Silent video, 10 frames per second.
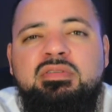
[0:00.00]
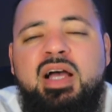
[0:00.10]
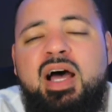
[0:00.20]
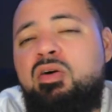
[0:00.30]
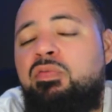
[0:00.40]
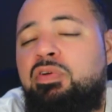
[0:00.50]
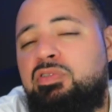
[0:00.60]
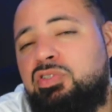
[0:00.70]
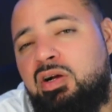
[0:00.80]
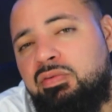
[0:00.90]
i don't feel
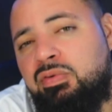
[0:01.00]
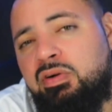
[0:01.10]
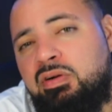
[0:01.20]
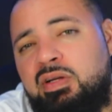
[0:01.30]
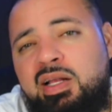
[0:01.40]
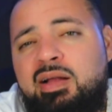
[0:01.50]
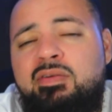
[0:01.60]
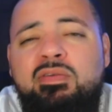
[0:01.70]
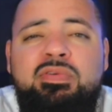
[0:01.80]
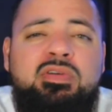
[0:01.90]
sorry for her and i
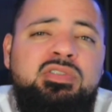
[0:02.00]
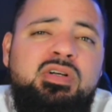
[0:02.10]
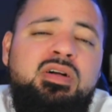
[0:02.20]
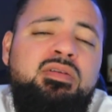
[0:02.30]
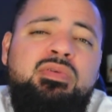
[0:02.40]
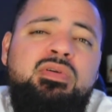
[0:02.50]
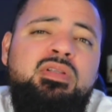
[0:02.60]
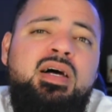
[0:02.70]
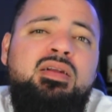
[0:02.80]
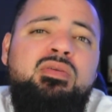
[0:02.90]
don't feel sorry for a
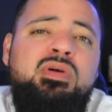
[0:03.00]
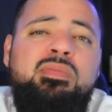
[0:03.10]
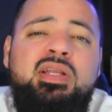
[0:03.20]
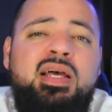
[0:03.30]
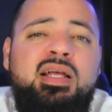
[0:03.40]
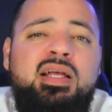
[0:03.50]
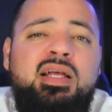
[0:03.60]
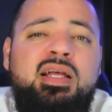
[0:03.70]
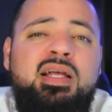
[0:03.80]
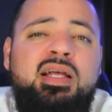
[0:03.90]
lot of the women that
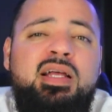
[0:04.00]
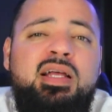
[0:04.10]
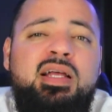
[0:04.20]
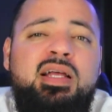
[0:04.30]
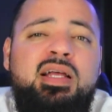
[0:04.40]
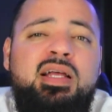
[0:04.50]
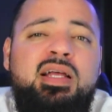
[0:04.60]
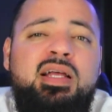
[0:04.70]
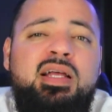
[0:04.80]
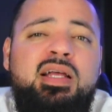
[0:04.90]
go through something
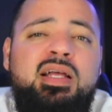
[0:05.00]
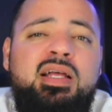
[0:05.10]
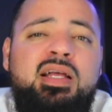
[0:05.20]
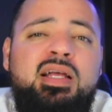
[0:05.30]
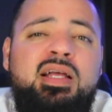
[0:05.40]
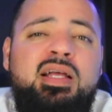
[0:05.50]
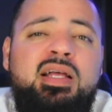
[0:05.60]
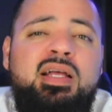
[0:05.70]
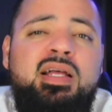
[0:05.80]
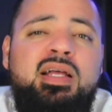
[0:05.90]
similar to that
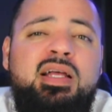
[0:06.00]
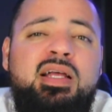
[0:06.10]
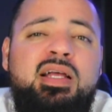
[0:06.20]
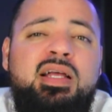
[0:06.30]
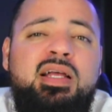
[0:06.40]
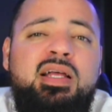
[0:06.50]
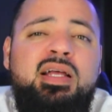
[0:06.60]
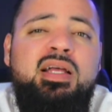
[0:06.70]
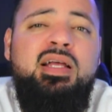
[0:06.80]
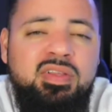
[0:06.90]
because you
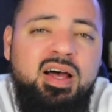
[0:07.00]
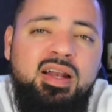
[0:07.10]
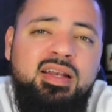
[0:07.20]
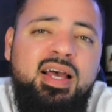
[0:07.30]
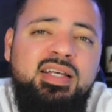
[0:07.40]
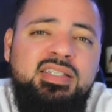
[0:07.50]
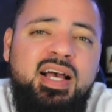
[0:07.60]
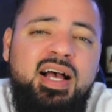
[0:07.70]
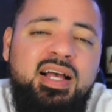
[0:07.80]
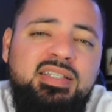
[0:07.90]
have a lot of nice
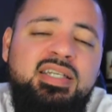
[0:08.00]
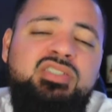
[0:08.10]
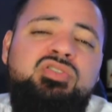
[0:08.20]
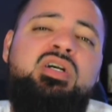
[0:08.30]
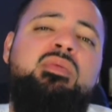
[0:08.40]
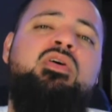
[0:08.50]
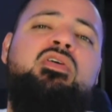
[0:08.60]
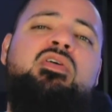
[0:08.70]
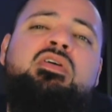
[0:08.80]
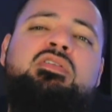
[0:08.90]
guys that you come
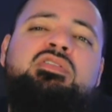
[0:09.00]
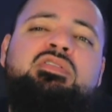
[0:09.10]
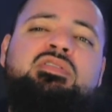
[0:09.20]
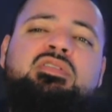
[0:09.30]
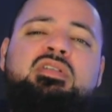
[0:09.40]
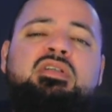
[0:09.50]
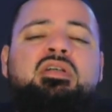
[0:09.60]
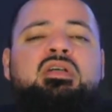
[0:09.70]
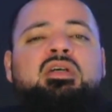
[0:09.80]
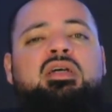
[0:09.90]
across
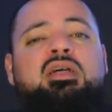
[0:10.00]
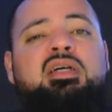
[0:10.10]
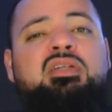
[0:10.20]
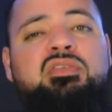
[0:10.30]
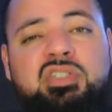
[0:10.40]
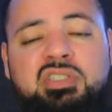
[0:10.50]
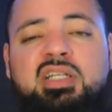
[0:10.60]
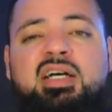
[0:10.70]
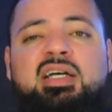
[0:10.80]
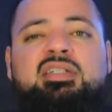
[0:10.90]
and you just
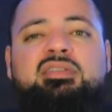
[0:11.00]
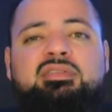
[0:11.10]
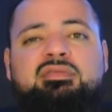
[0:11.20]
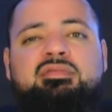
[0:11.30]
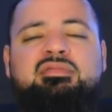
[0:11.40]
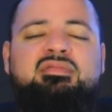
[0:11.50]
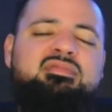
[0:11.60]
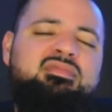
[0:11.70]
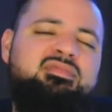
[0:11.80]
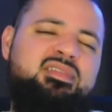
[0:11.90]
like
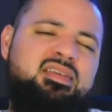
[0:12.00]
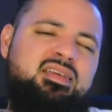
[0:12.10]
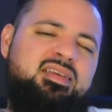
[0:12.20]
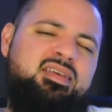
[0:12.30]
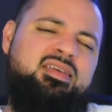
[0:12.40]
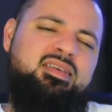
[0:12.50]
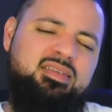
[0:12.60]
eh.